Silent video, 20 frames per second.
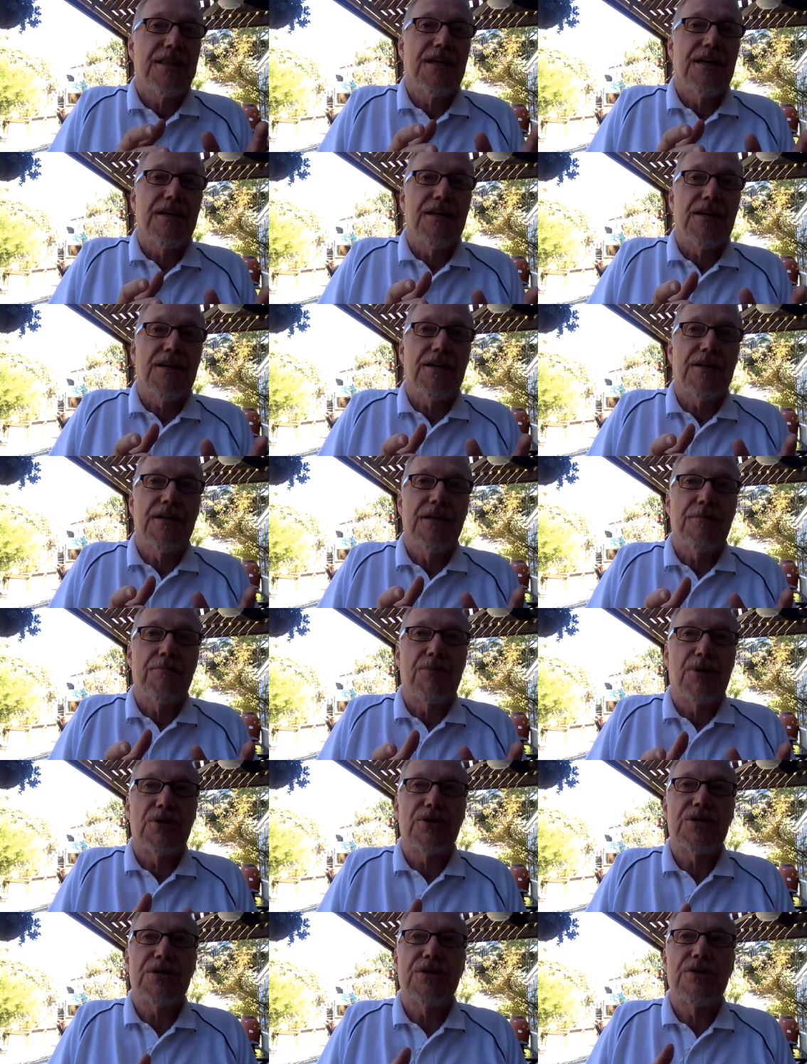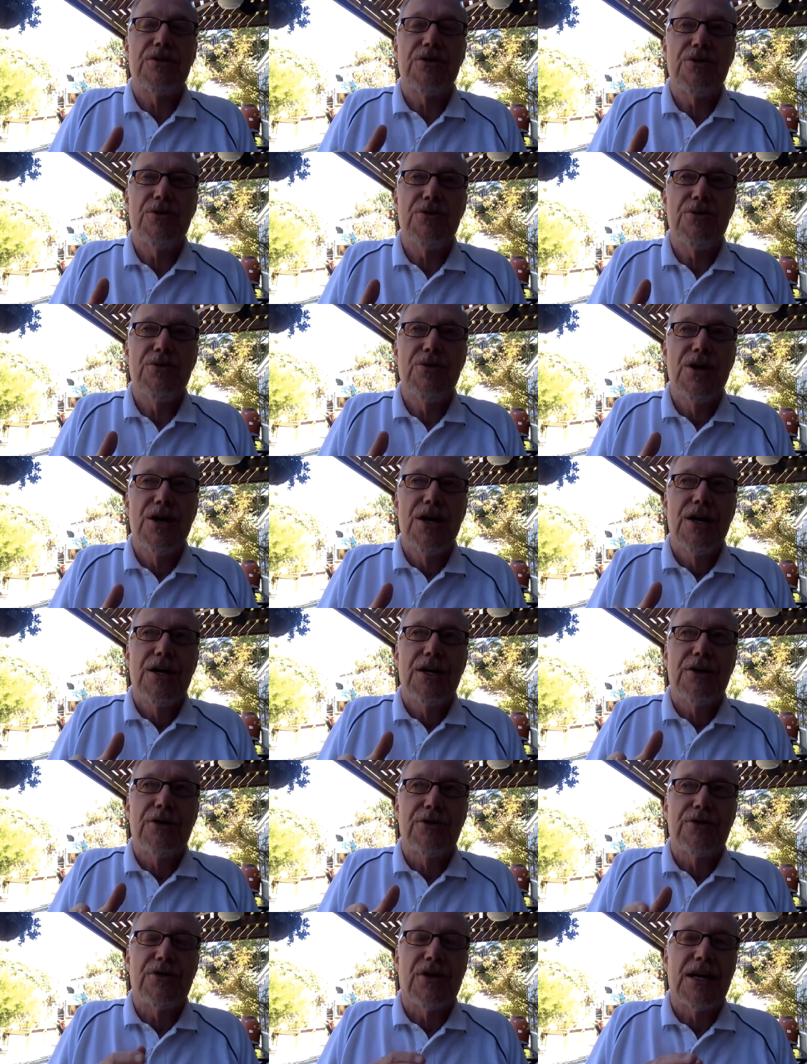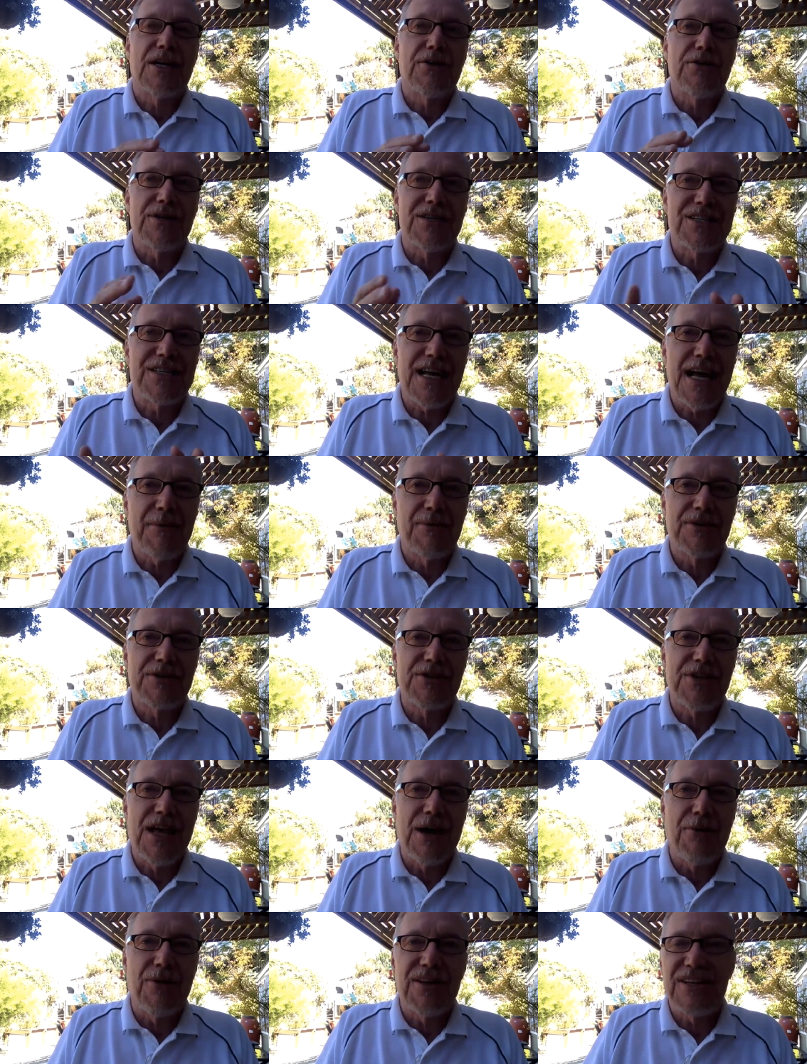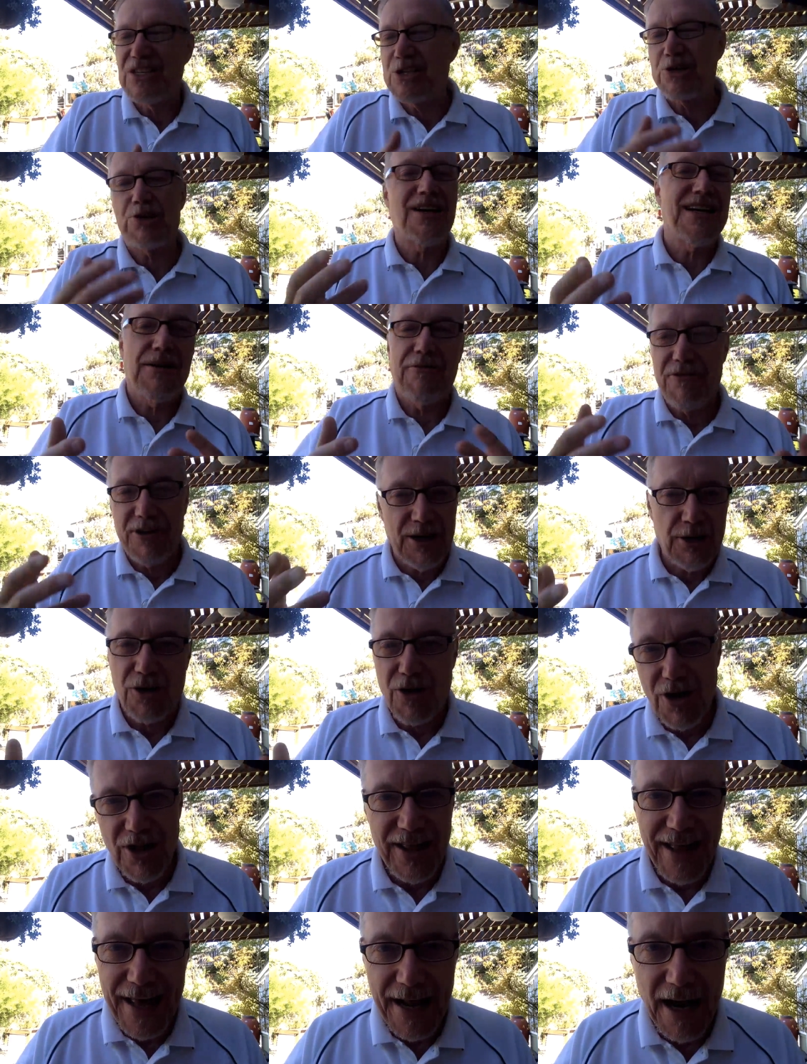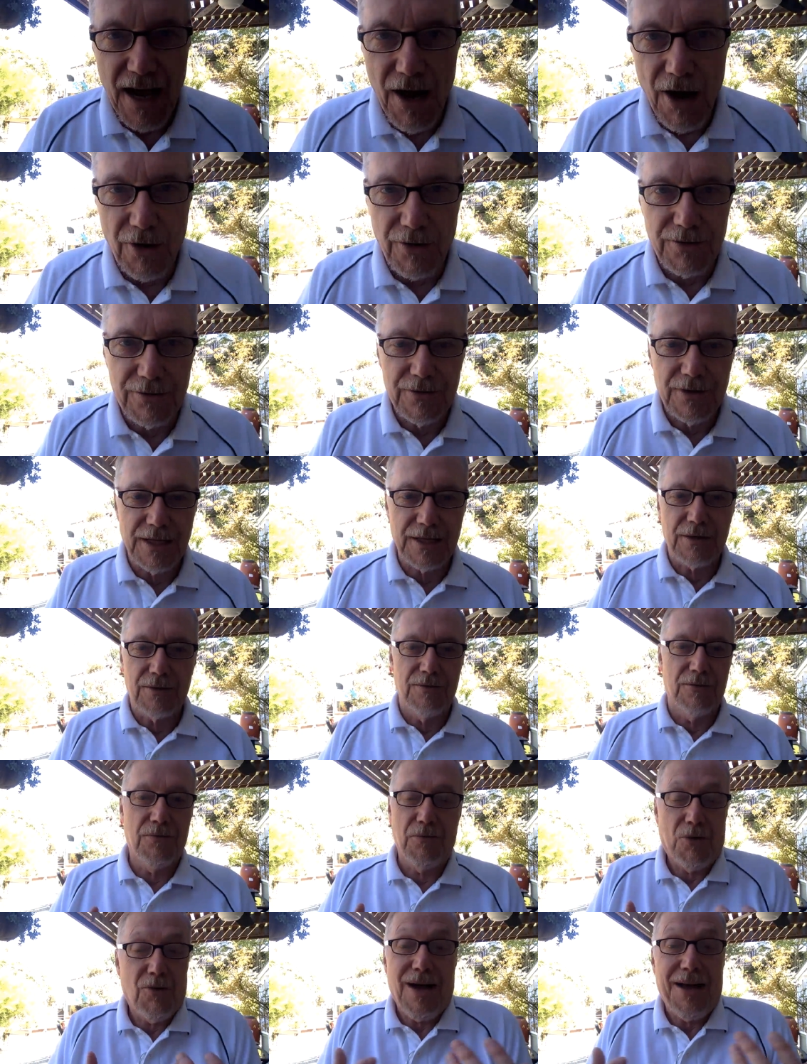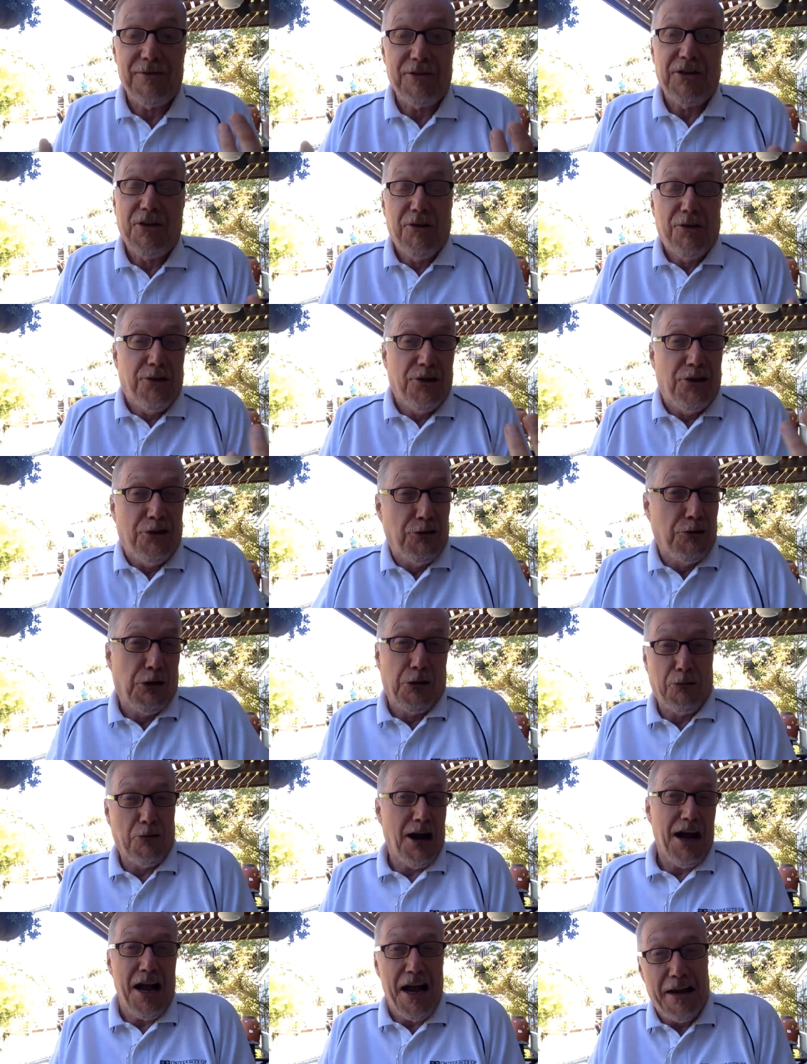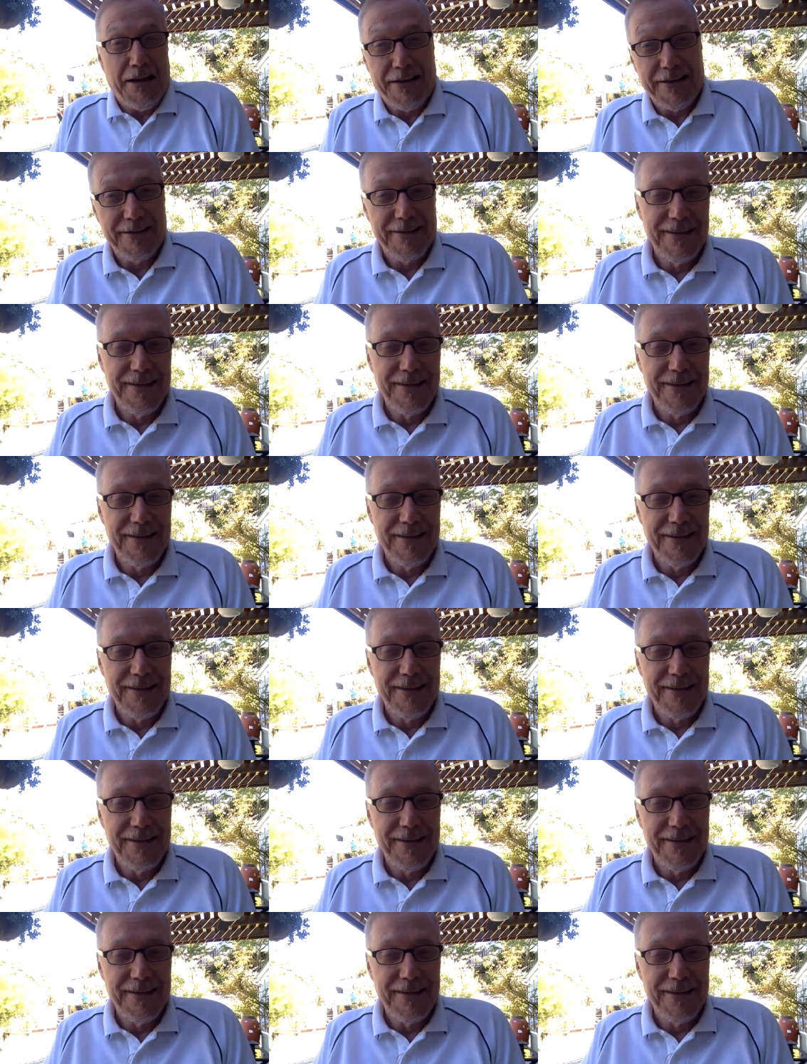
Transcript: The, the person who you're trying to establish that with is trying to figure all that out. Like, what do I have to do to do it right?